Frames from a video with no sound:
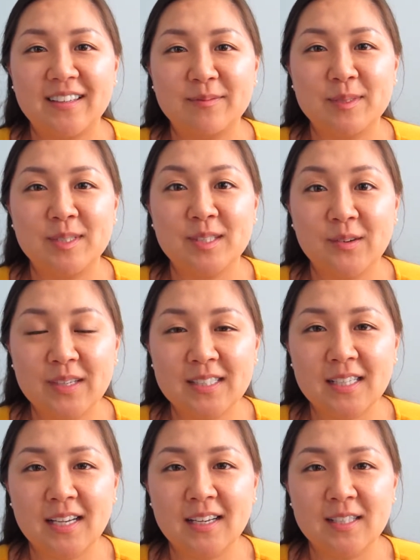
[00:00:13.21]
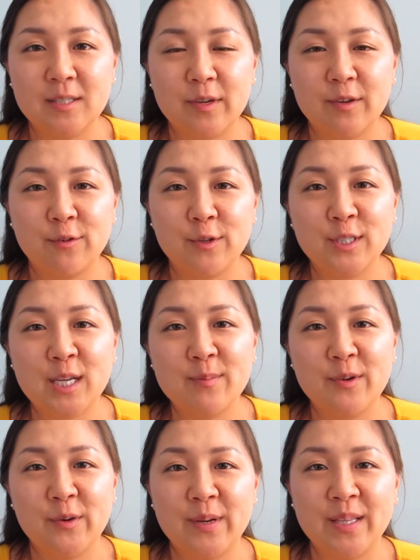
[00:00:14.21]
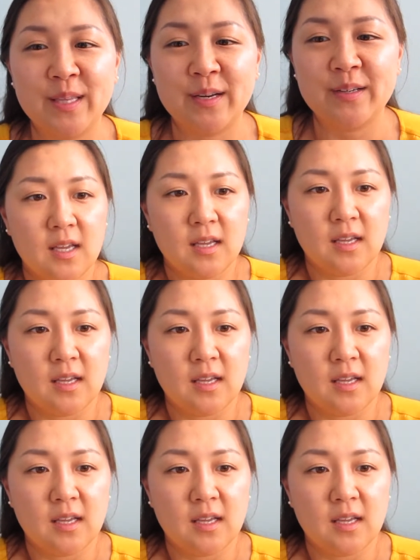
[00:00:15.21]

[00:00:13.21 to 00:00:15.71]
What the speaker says: I'm so excited. It's my first time going there.